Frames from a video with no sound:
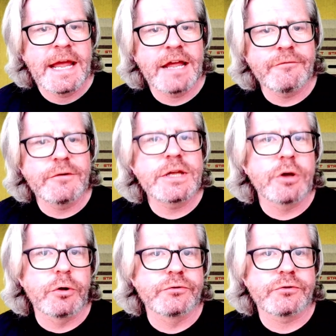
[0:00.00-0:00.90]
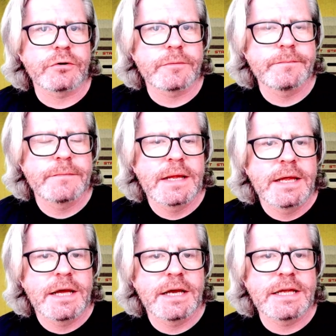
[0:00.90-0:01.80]
Every culture,
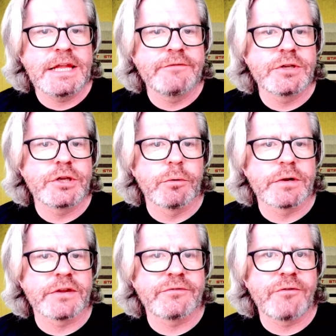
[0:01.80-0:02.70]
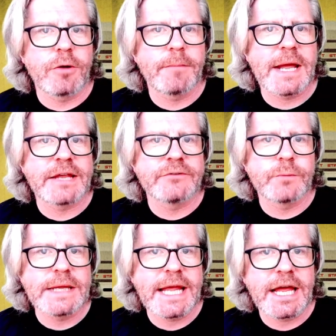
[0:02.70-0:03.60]
uh, even going as far back as
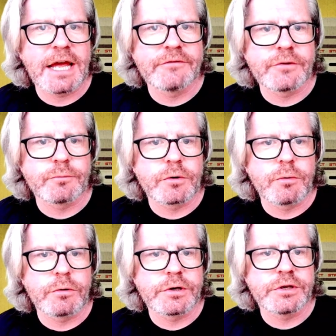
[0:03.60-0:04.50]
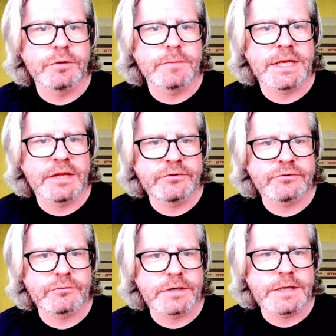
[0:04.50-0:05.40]
we have in recorded human
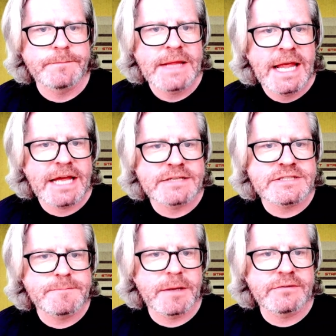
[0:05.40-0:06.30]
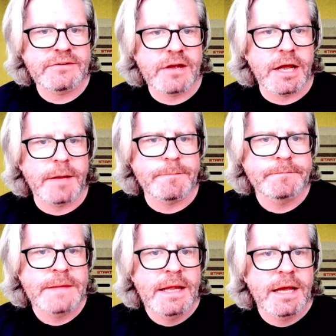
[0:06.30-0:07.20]
history, has spent time
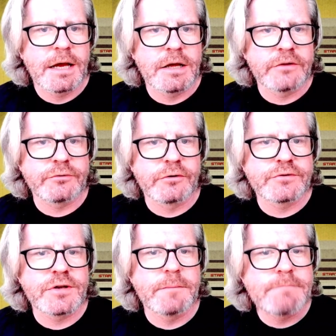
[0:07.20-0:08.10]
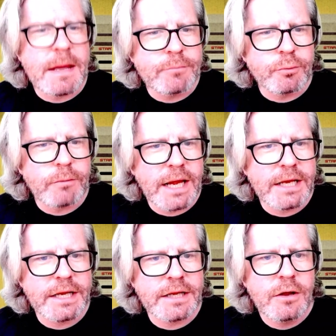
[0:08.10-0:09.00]
uh, sort of
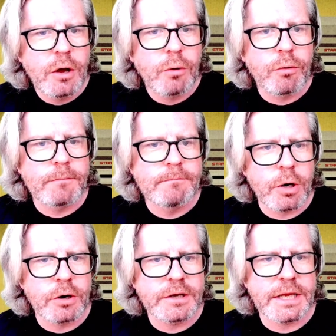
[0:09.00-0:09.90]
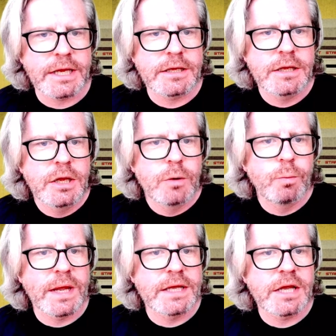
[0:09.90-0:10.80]
commemorating or marking
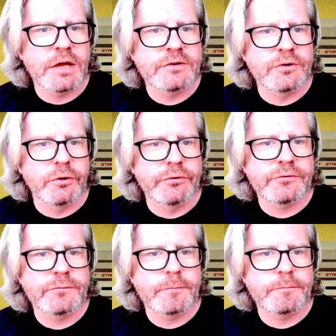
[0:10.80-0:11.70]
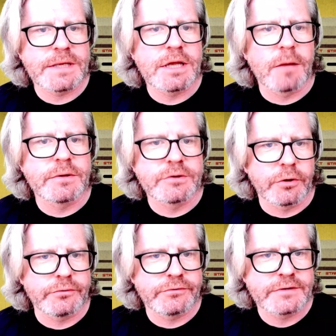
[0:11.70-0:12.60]
when adults become
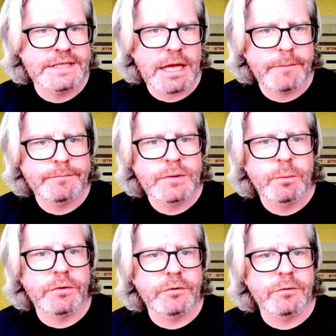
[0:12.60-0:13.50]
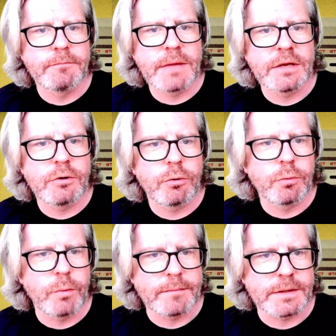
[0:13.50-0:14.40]
adults. Yeah, whether they're men or
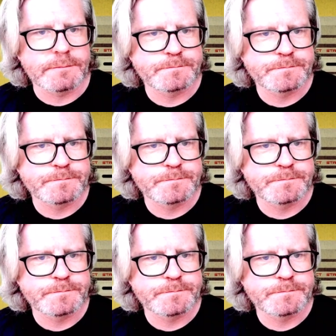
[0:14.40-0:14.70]
women.